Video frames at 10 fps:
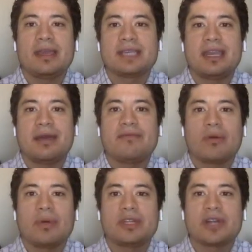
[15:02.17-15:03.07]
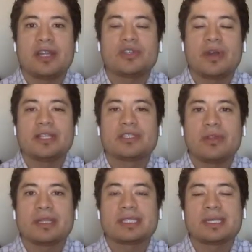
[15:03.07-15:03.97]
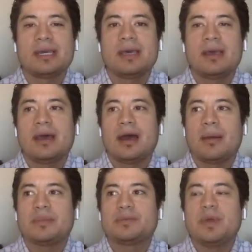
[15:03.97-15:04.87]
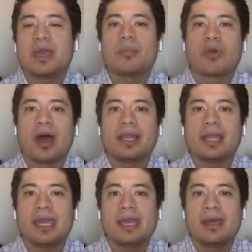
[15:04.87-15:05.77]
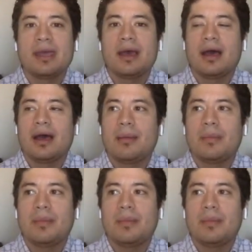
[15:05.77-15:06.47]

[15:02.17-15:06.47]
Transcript: signed up for when they try to join. So that's speaking broadly. I